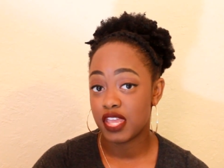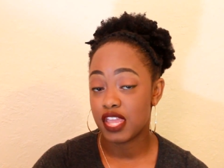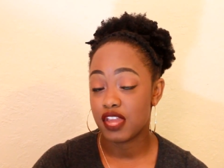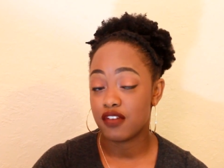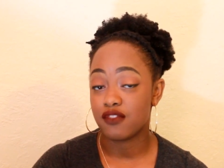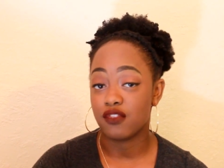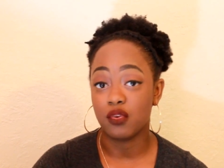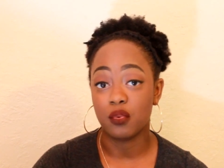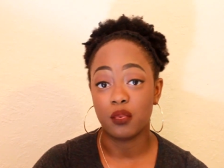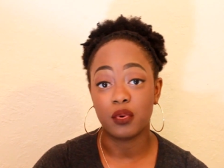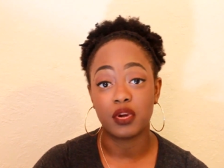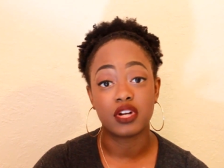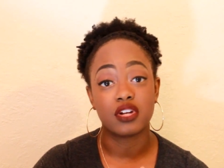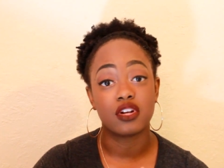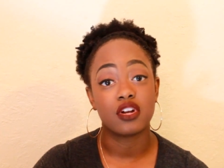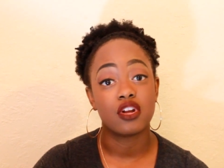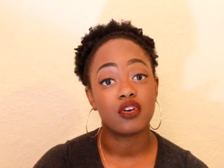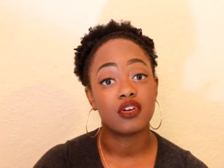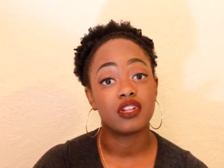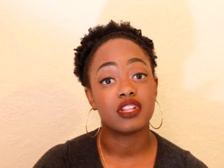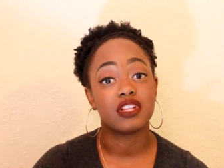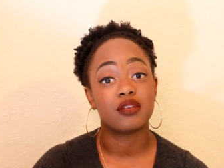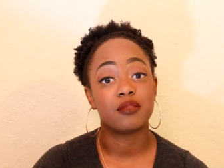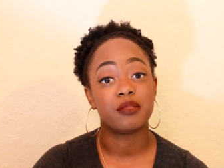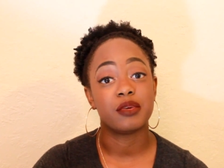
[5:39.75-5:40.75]
If you want to
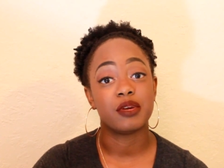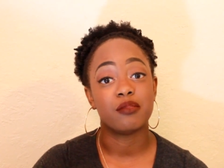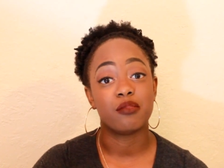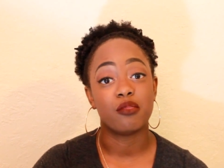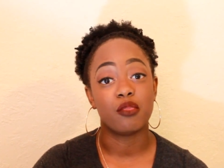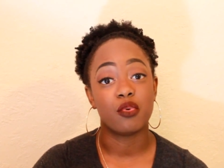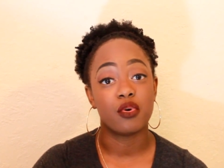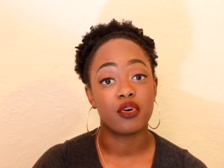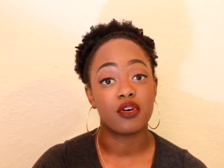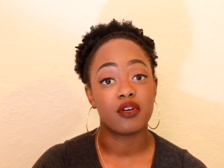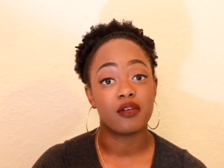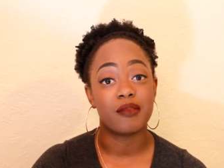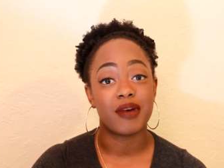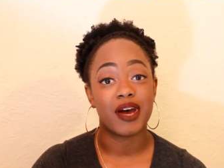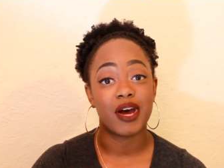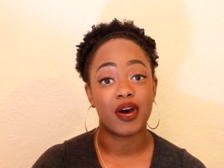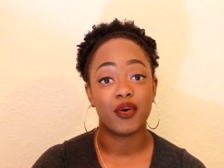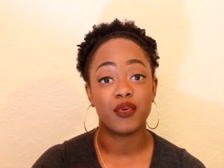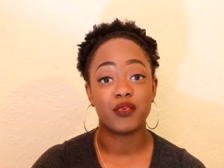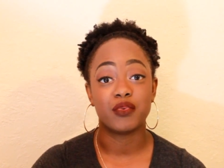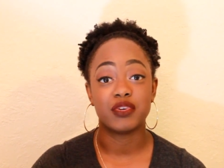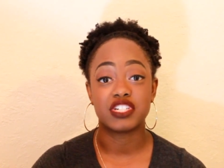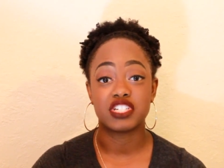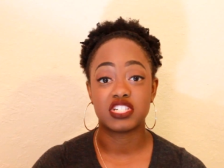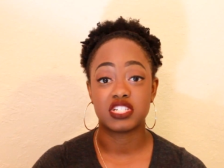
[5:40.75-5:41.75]
know a little bit more
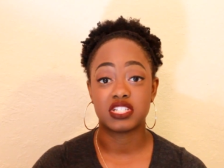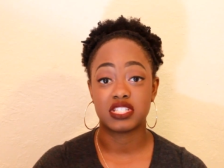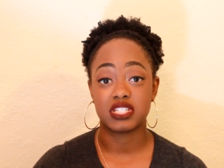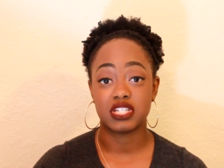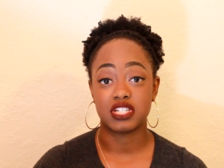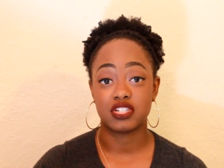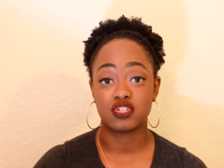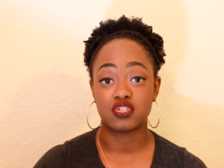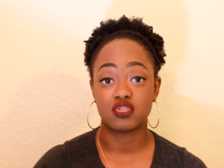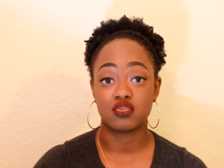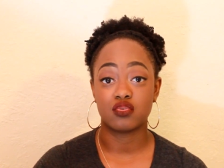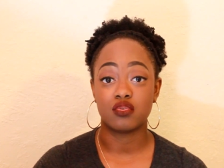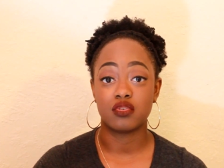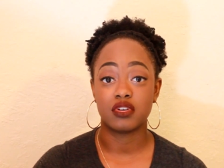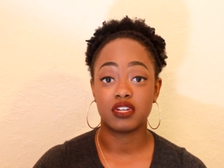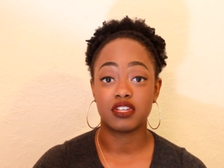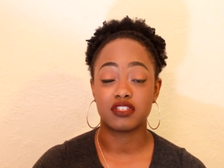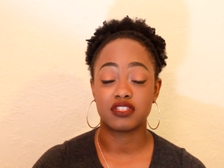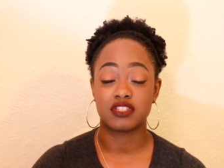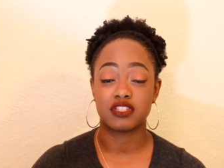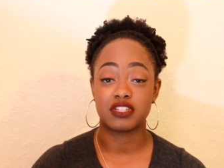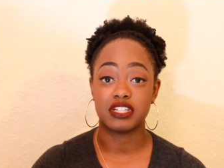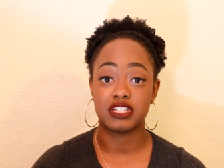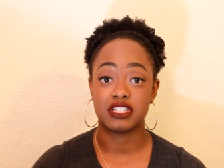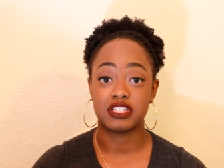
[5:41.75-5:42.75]
about which essential
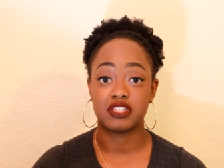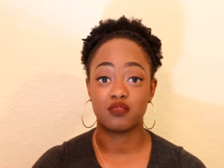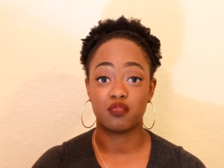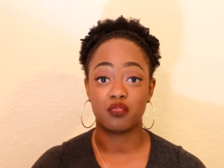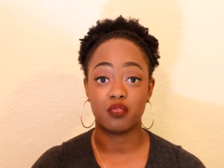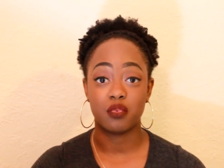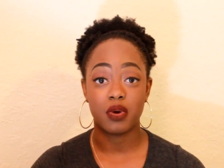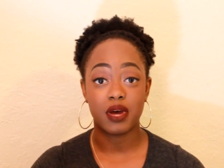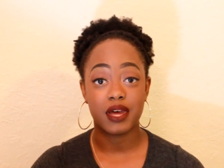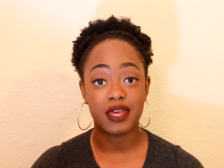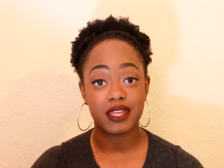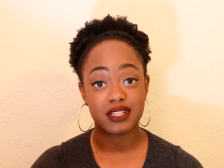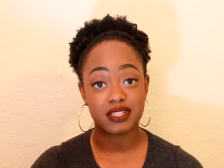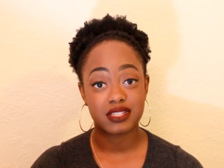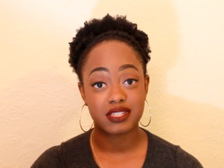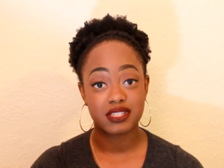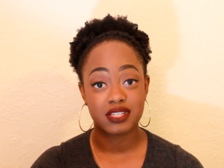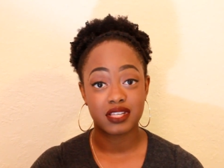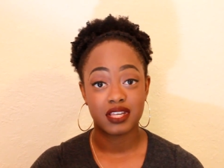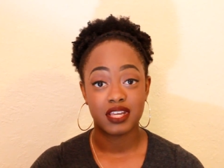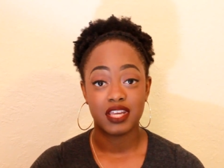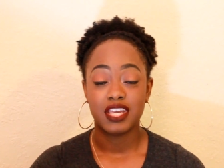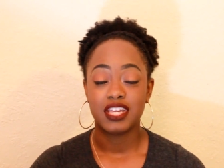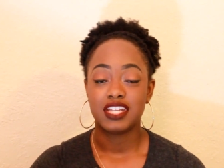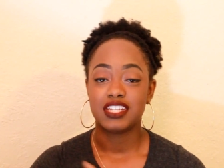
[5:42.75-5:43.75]
oils does what,
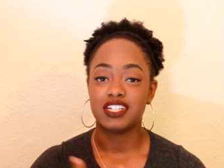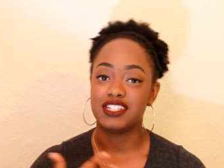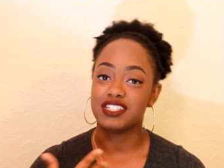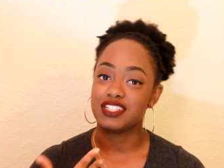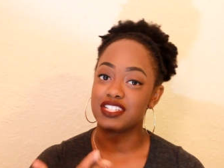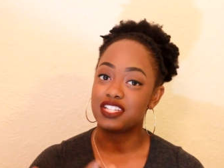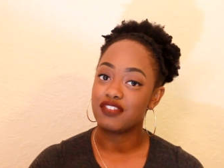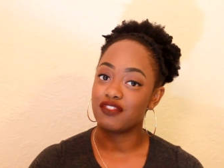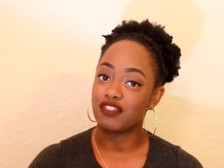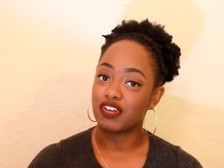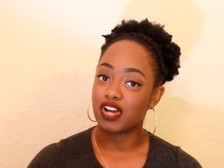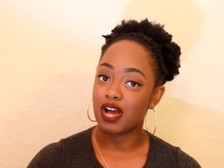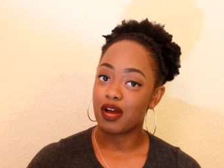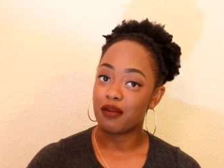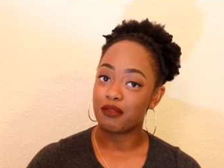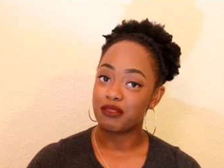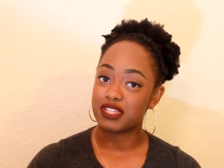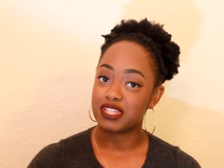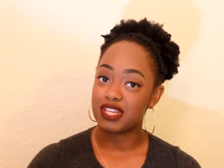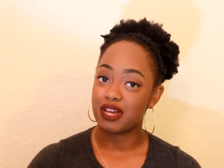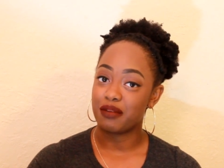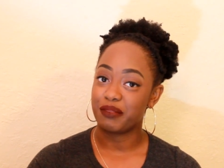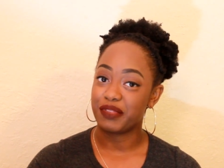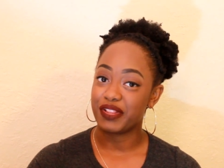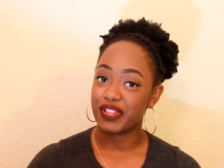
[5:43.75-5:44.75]
just leave a
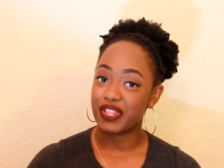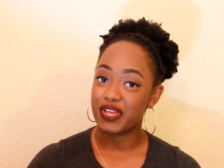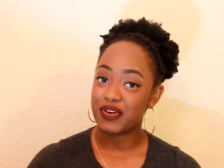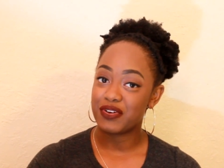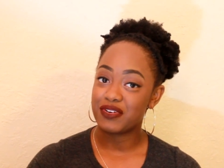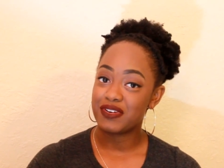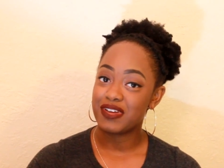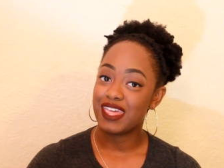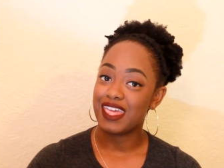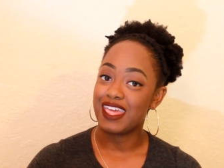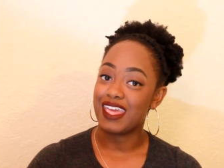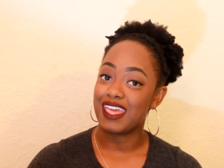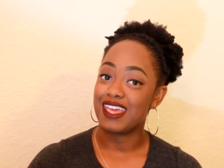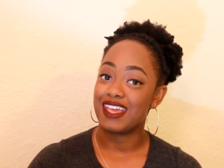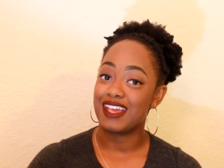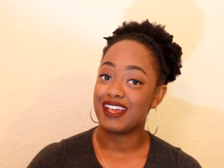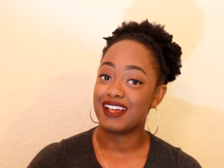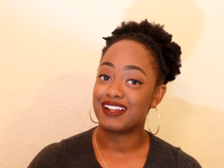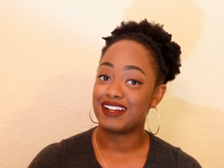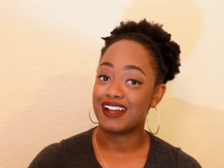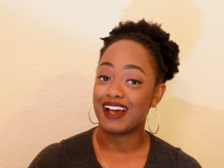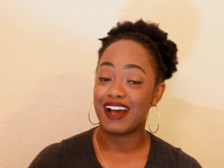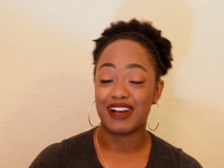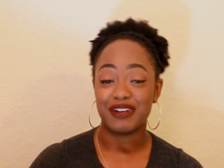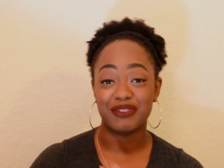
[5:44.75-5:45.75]
comment down below
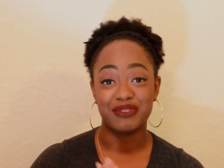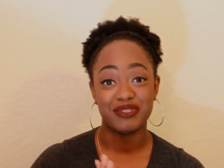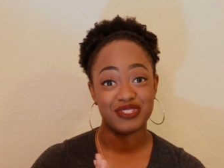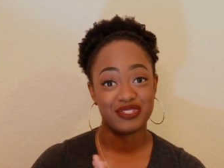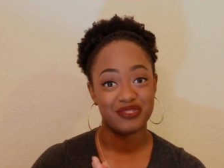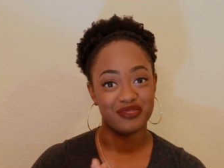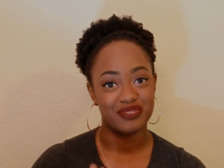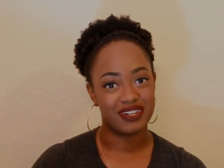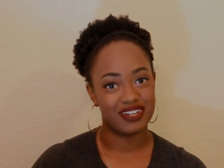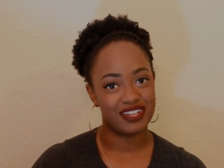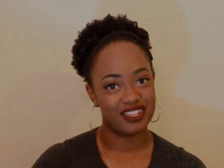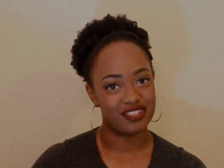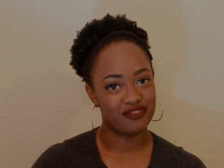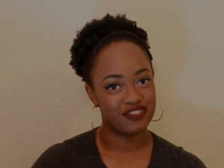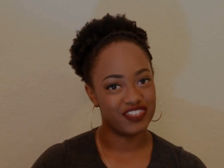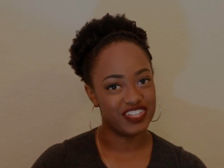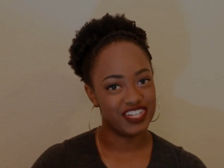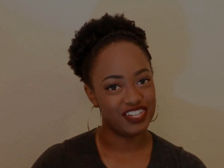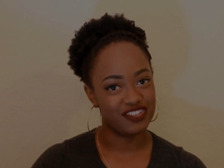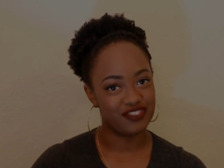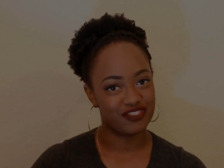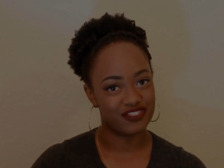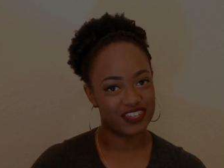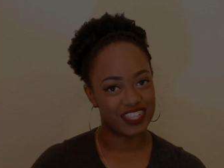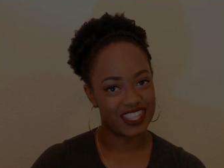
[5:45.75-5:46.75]
and I will do another
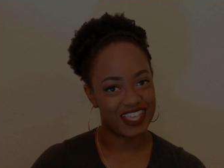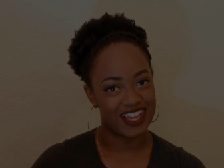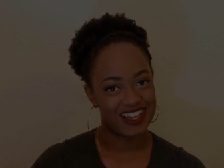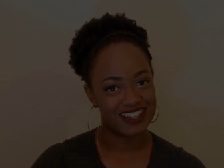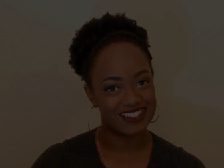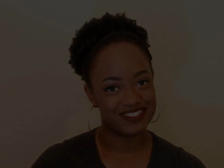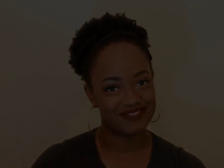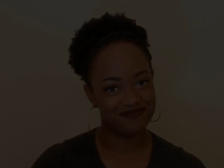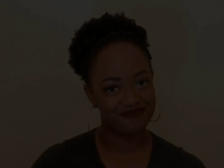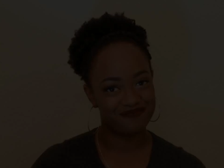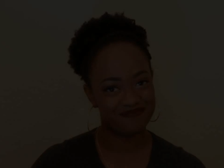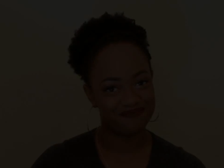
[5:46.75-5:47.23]
video for that.